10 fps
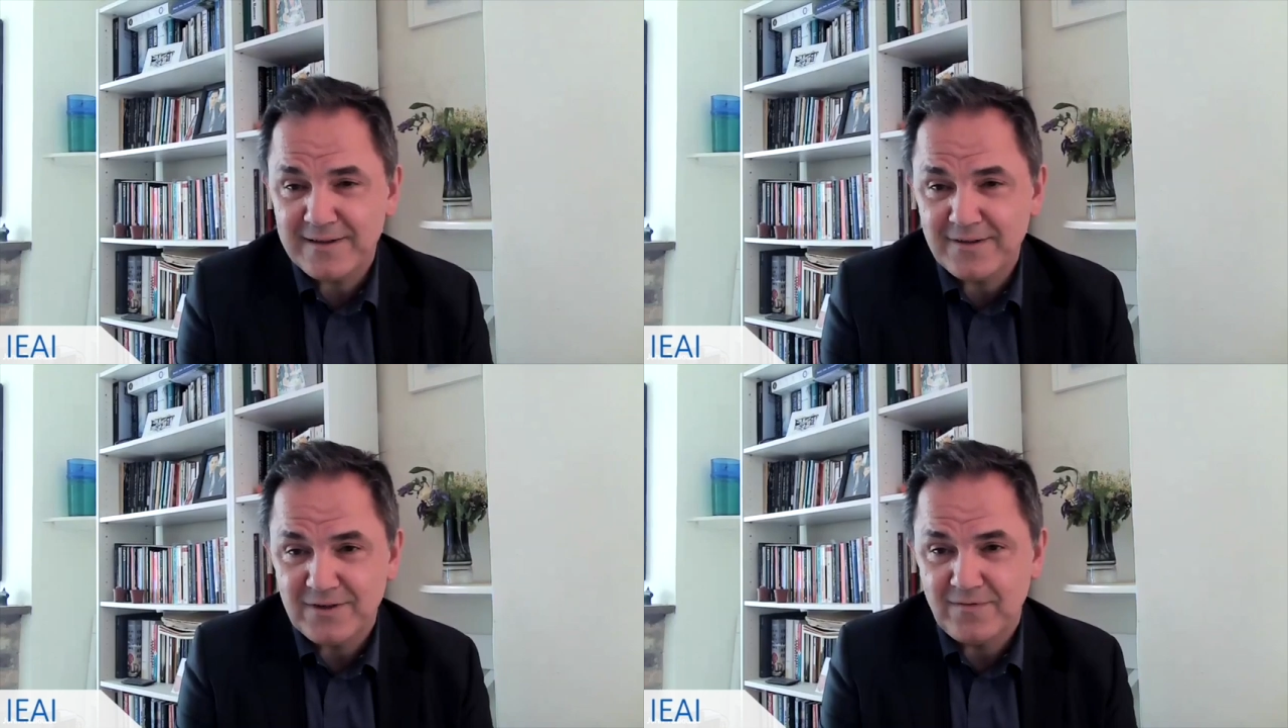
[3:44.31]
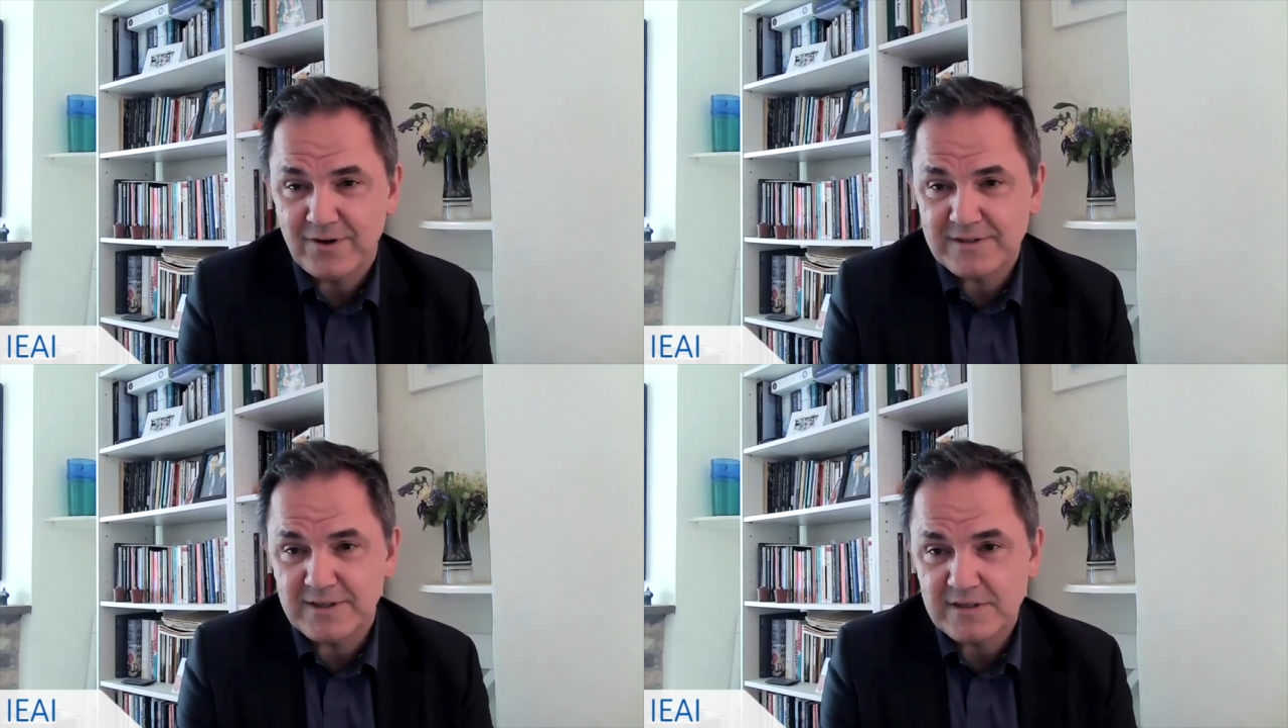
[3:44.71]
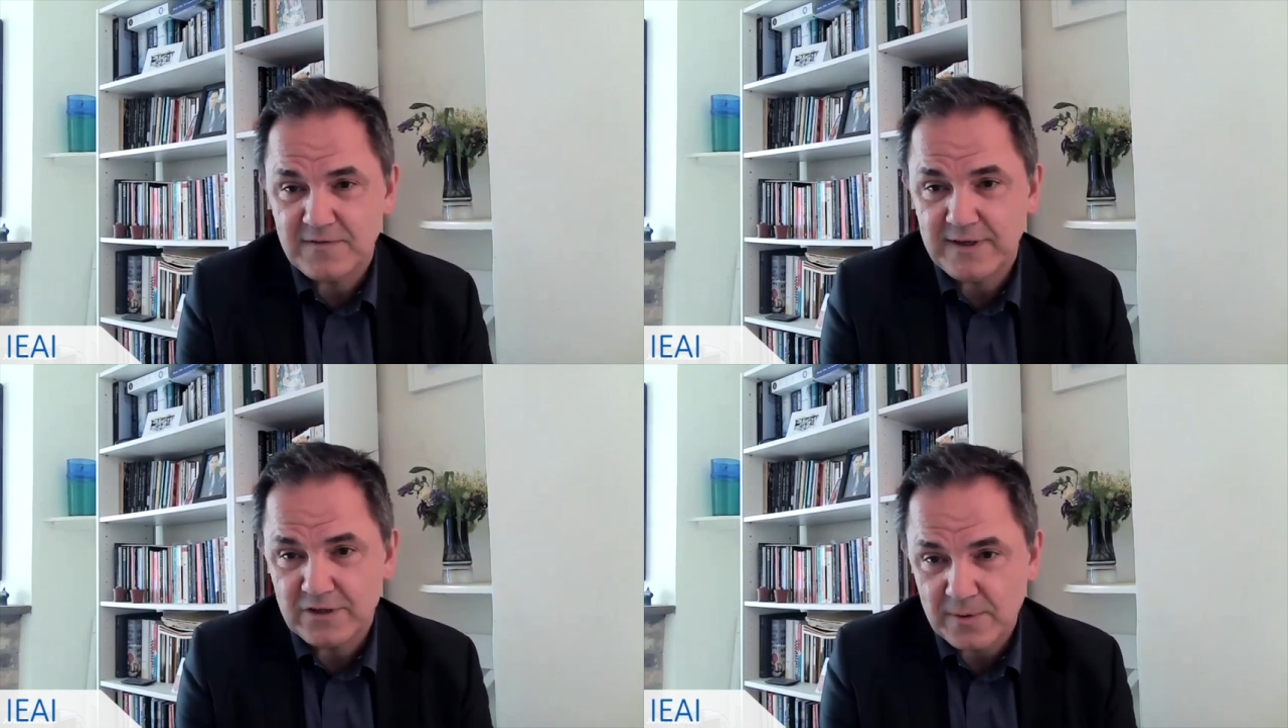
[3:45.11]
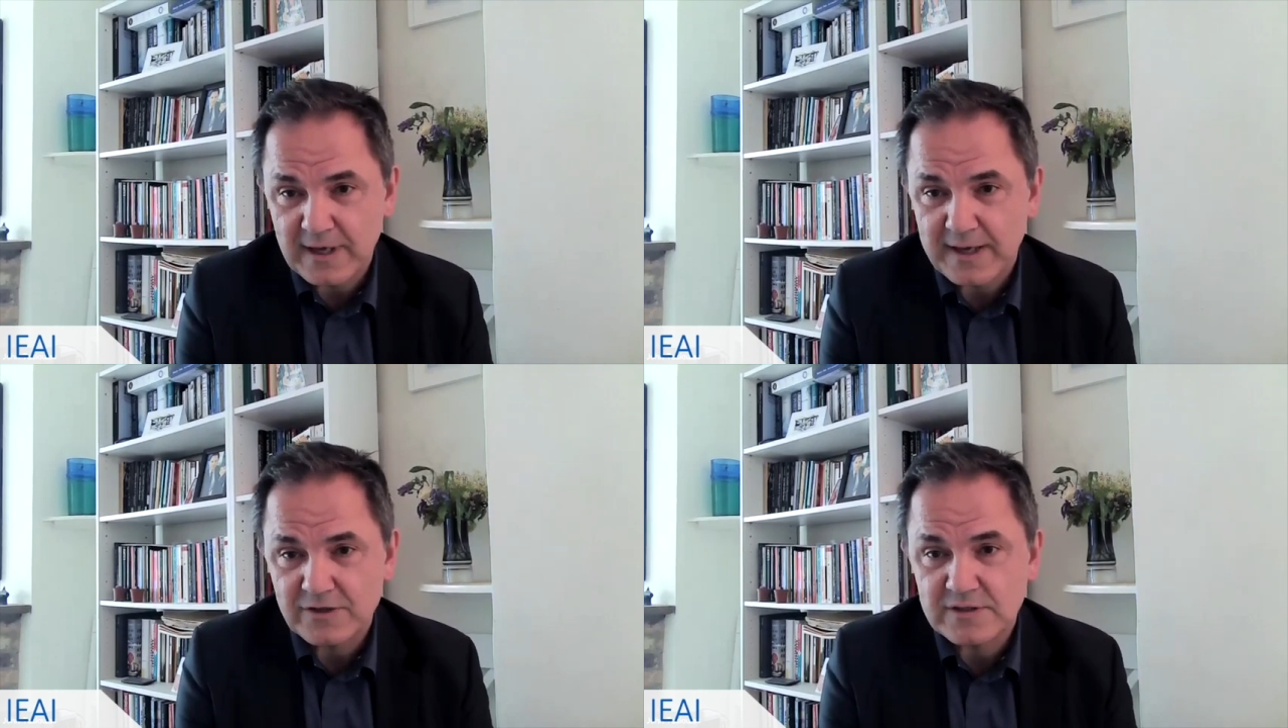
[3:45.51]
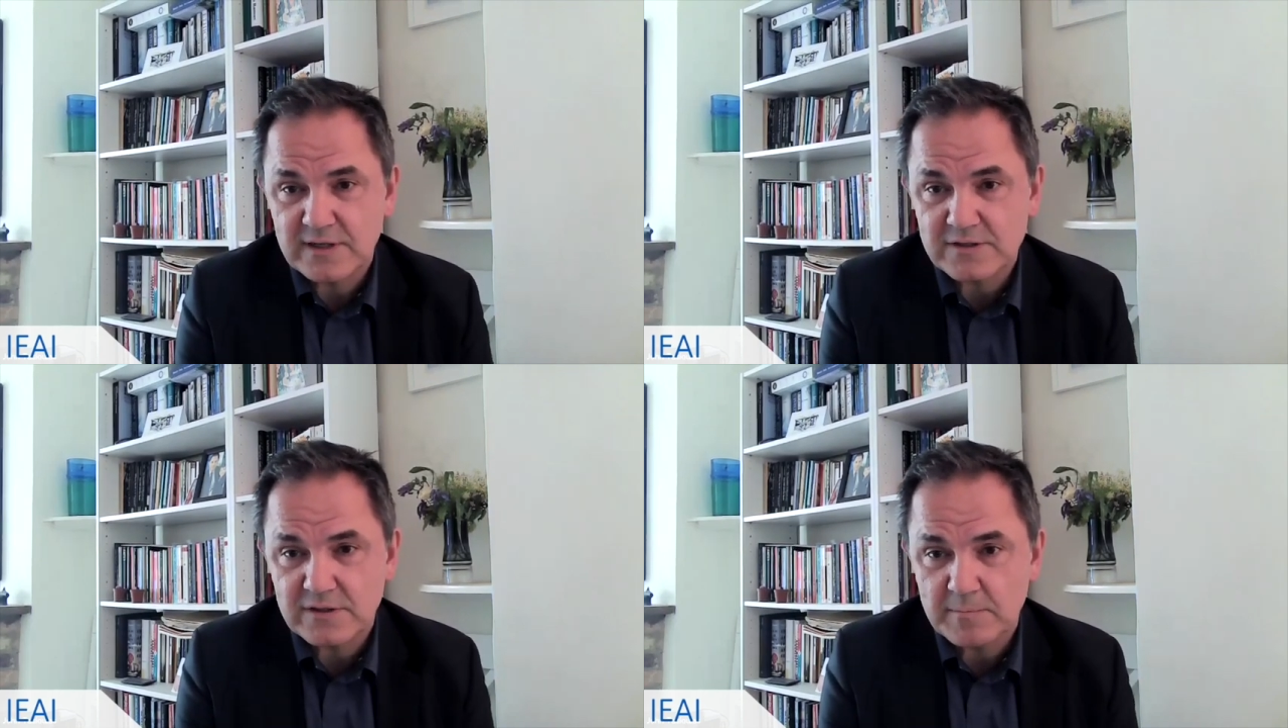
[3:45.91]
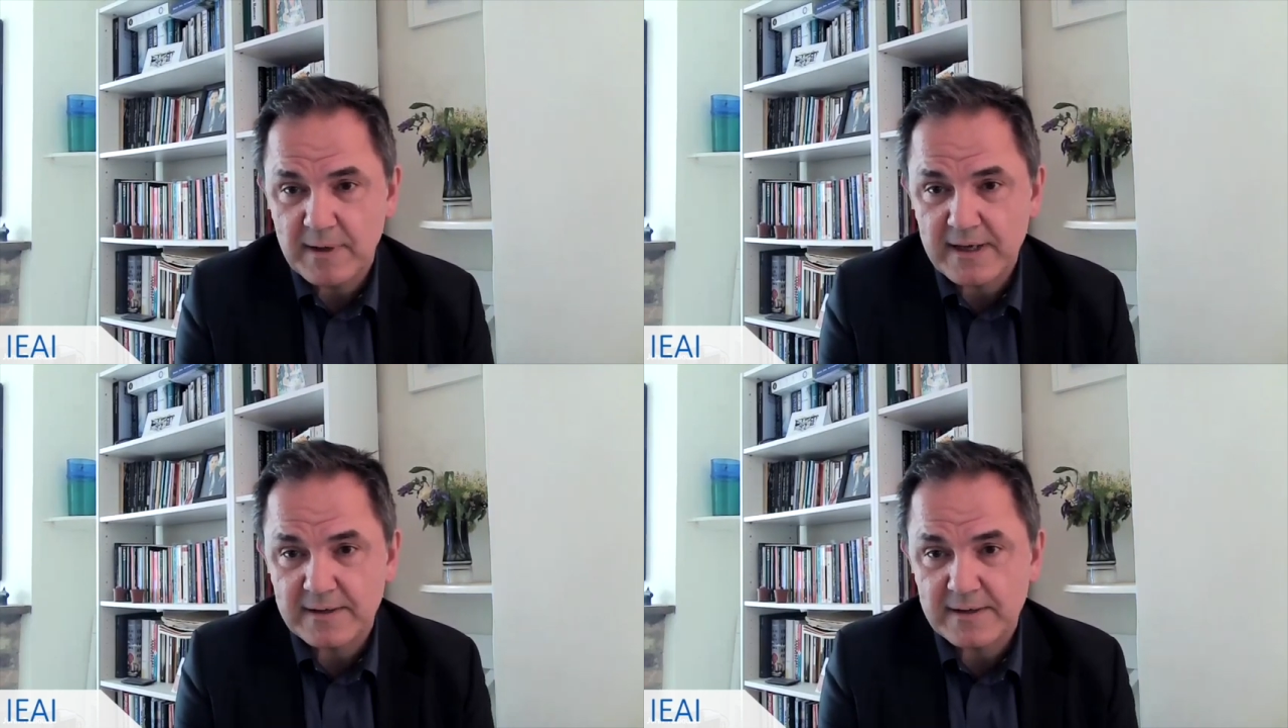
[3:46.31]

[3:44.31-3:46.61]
the university sphere to engage in such debate.